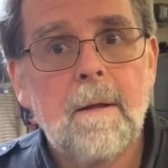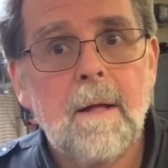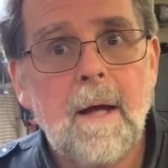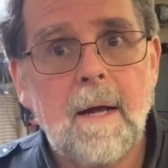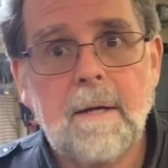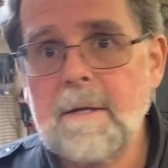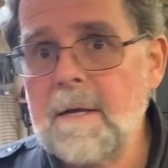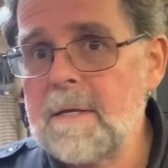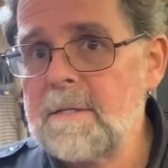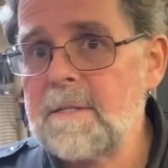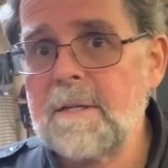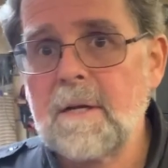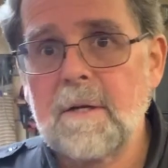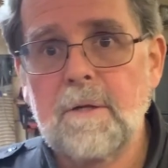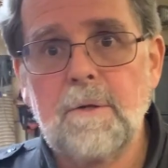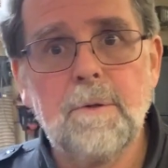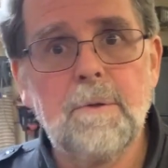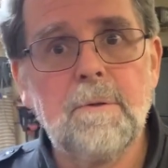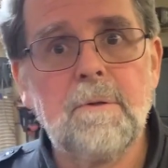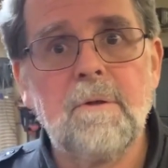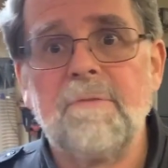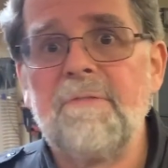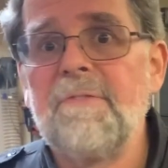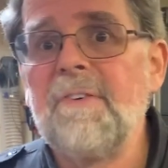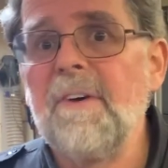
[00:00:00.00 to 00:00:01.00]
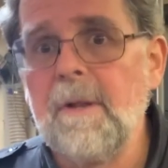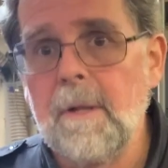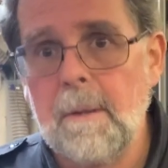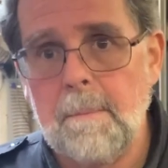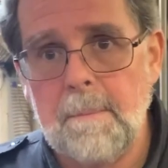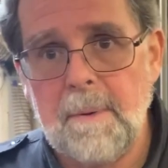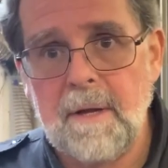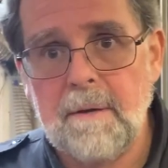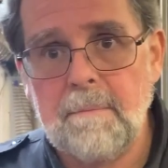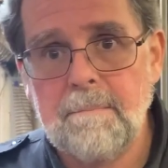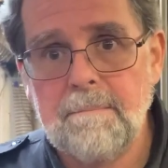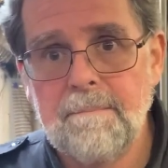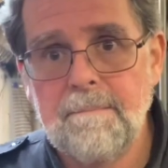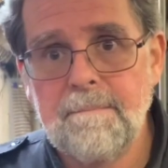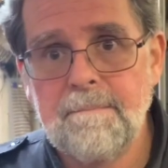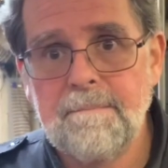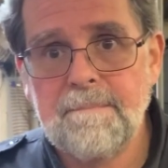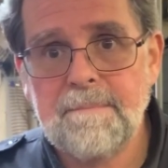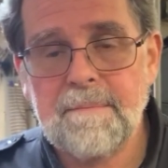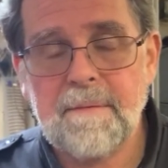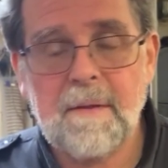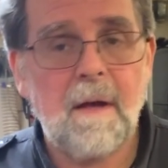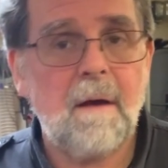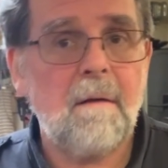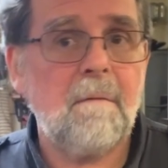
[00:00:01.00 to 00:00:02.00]
That doesn't include the filament,
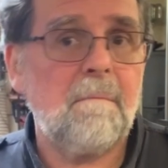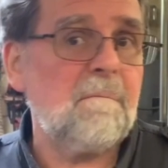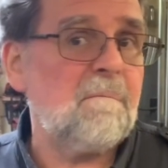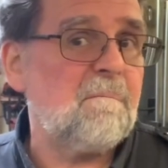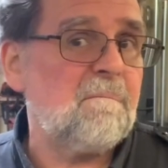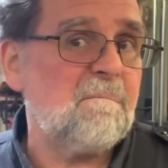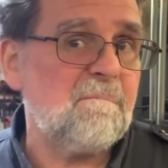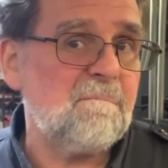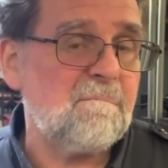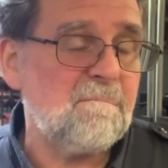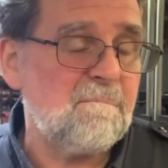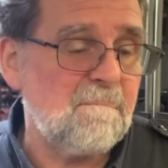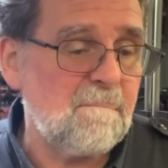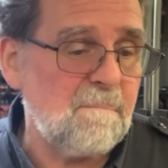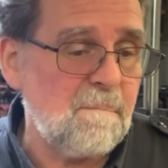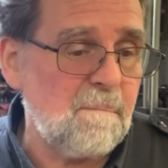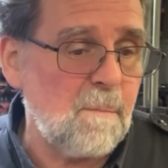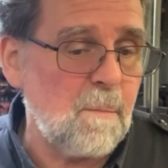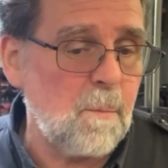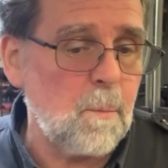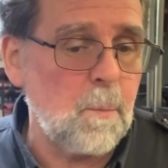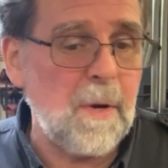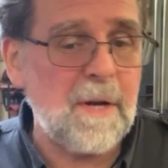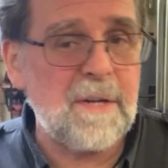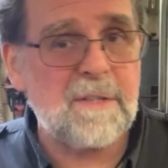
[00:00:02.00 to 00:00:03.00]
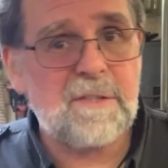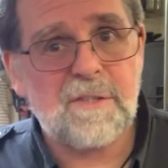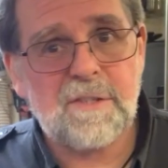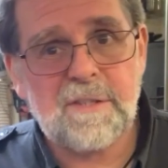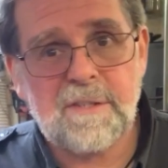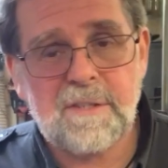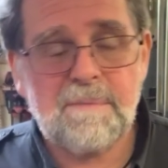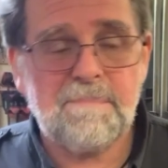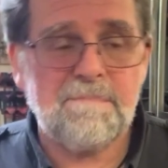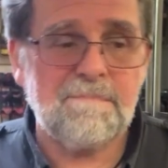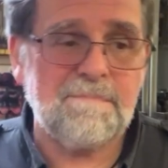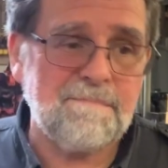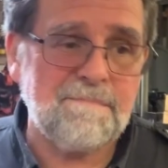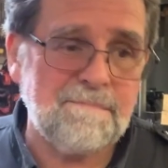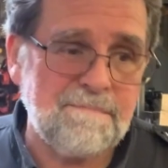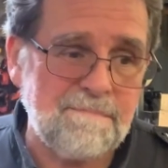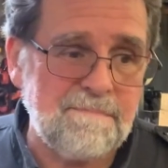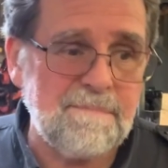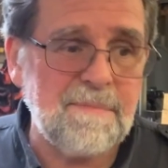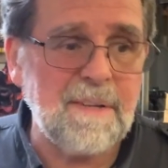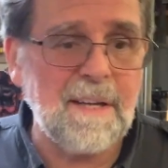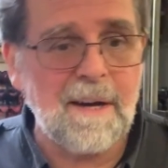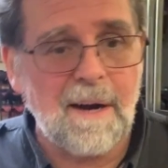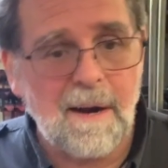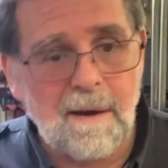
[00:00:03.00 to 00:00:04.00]
which,
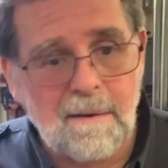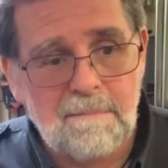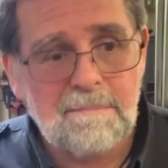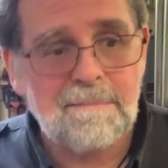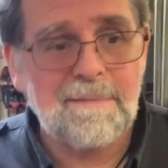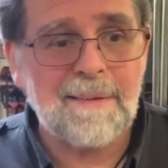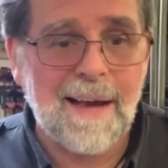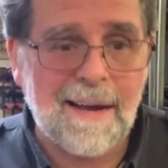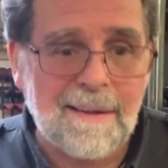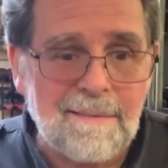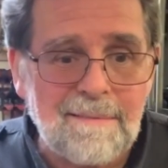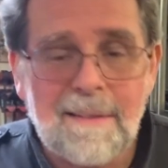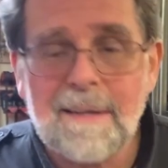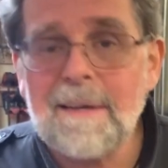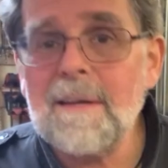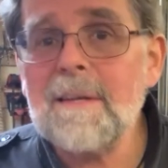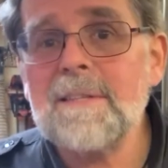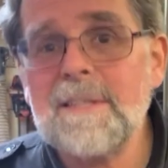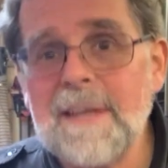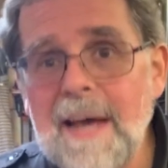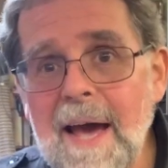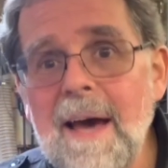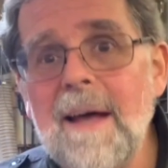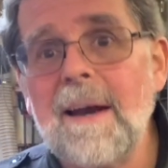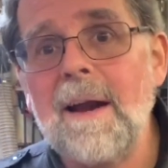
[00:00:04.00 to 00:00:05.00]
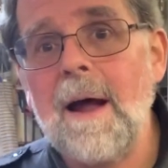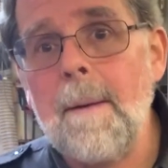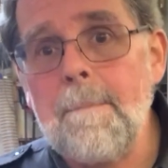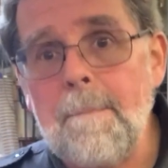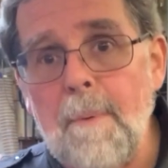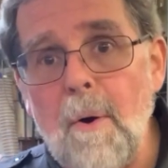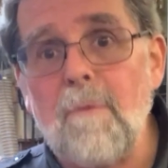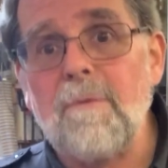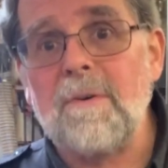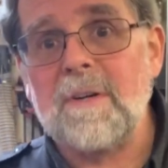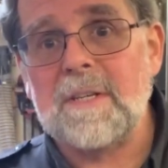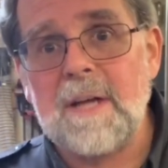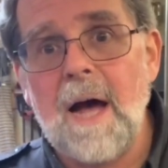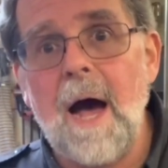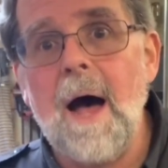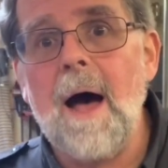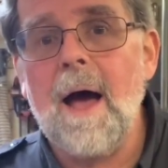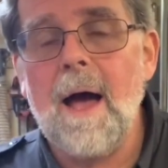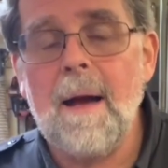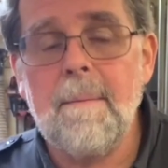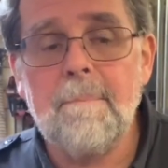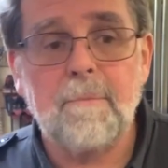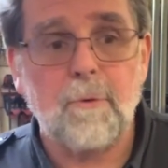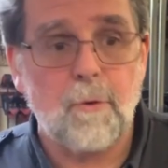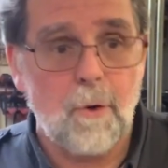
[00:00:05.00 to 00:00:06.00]
you know, that does add up over time.